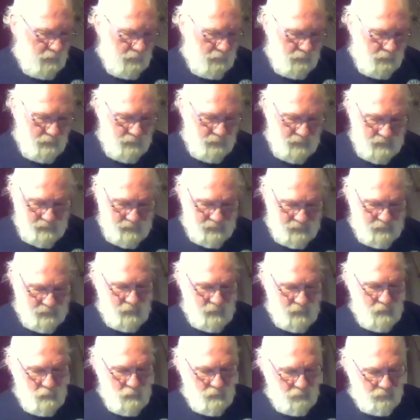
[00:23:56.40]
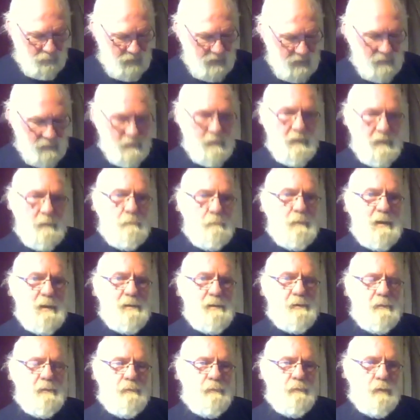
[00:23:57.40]
This you will find in a
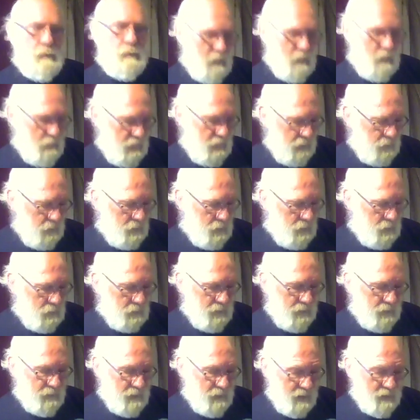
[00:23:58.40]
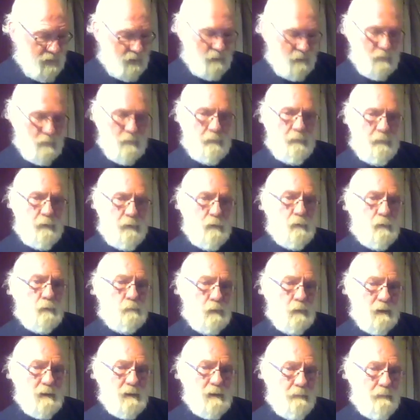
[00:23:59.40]
massive document called the National Fuel
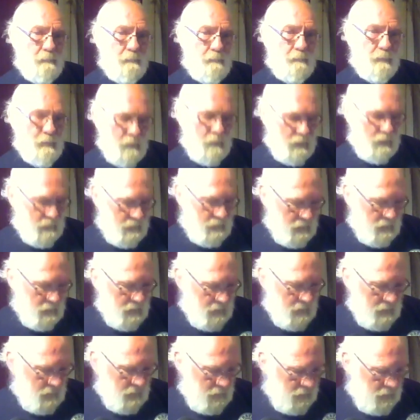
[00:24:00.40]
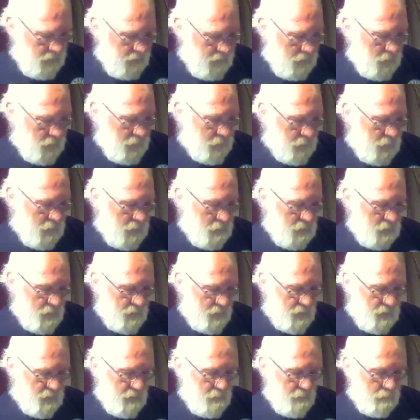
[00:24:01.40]
Plan that was
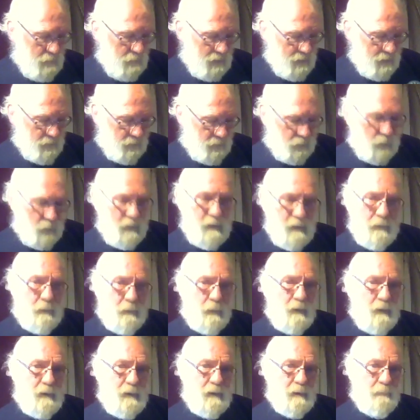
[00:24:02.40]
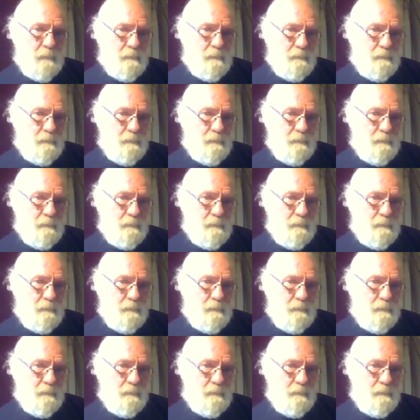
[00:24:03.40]
published March 2020.